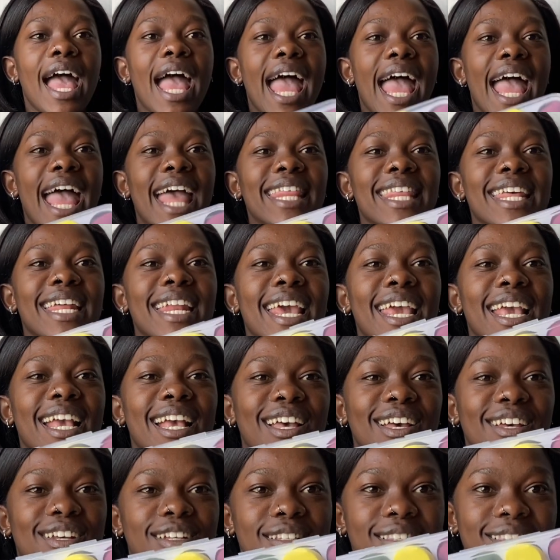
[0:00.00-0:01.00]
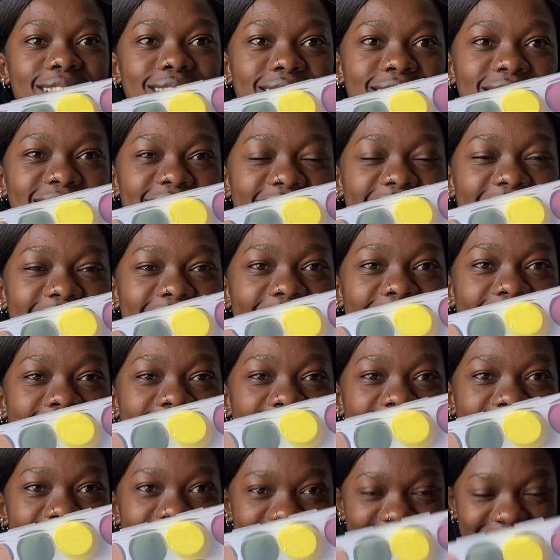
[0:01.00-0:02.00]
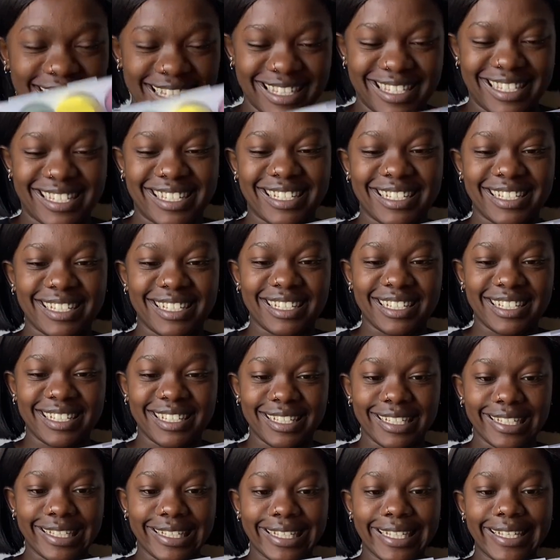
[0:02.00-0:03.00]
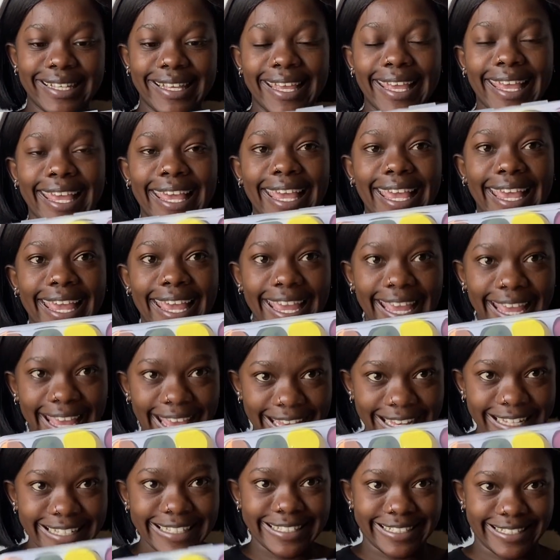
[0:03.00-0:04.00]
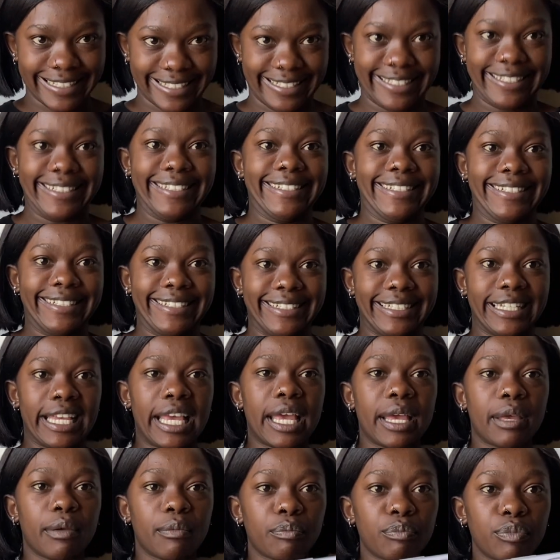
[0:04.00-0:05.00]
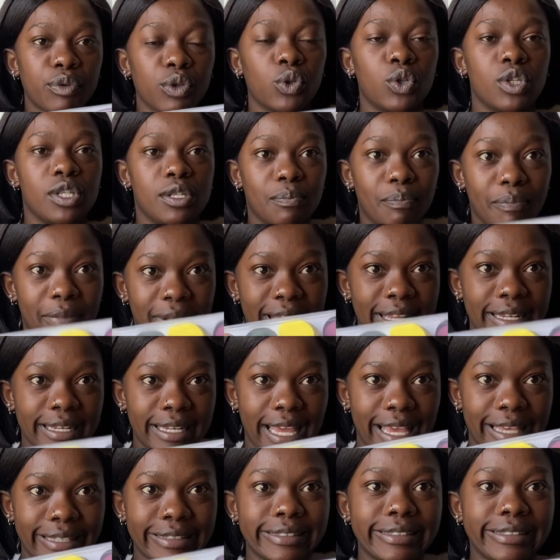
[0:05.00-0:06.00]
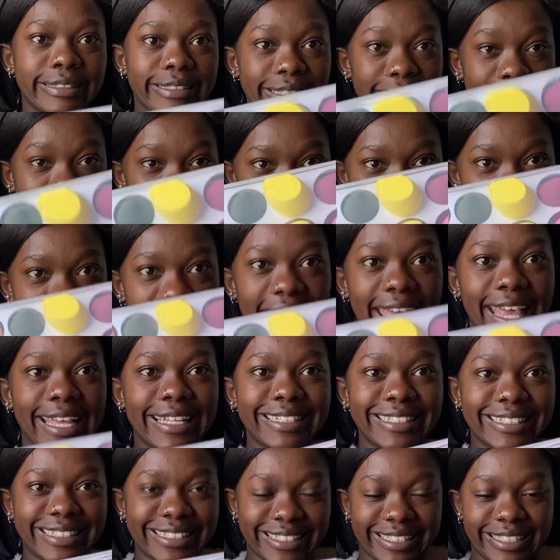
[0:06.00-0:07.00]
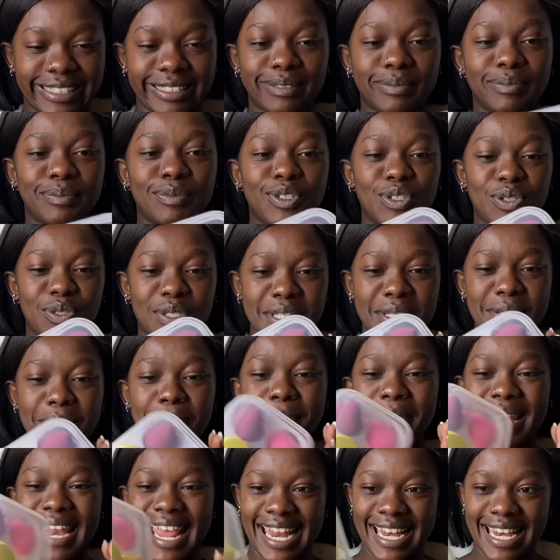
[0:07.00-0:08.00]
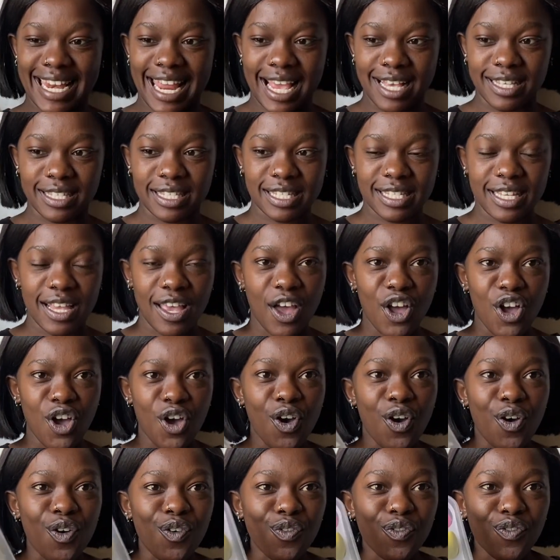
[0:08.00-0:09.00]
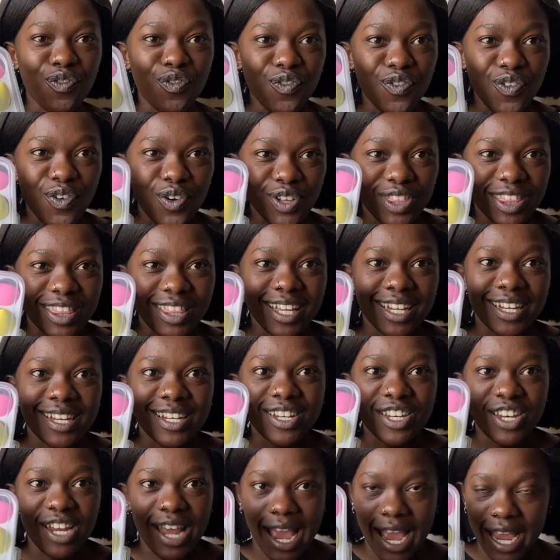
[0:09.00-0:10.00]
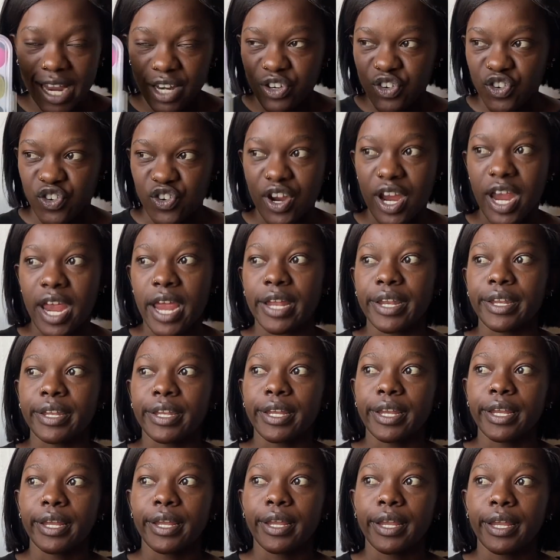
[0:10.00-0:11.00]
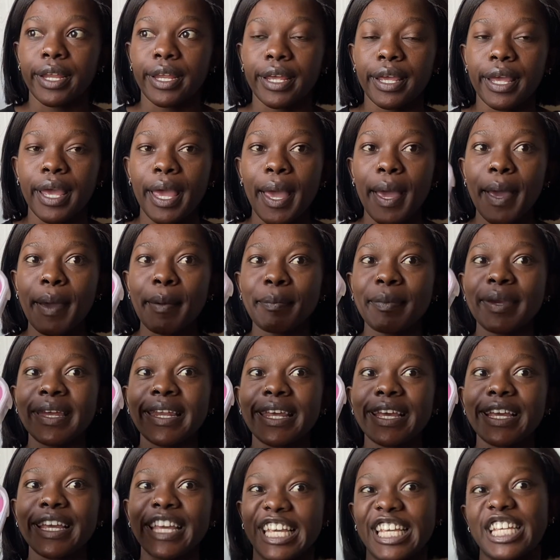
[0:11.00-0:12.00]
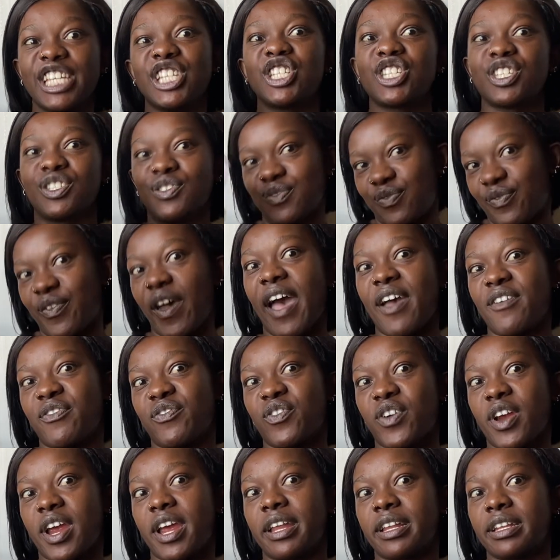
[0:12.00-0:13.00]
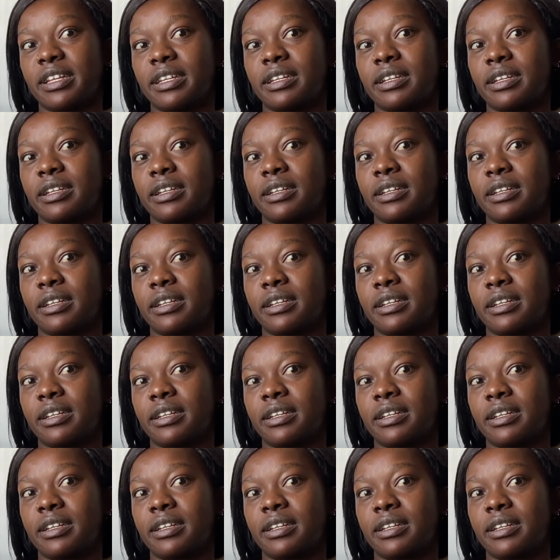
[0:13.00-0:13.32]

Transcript: And then I got eight eight beauty blenders eight beauty blenders for 39 rand meaning each is five rand